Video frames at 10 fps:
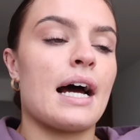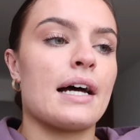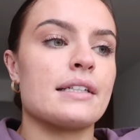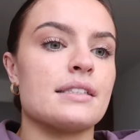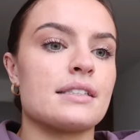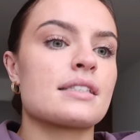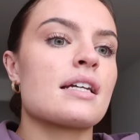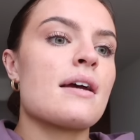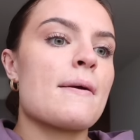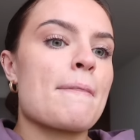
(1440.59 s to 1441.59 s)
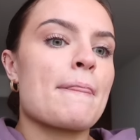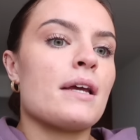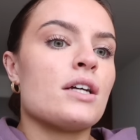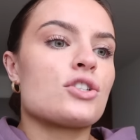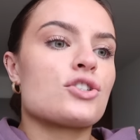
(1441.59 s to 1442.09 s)
and
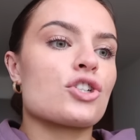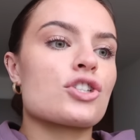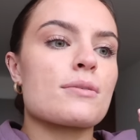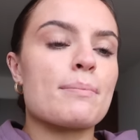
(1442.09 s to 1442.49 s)
just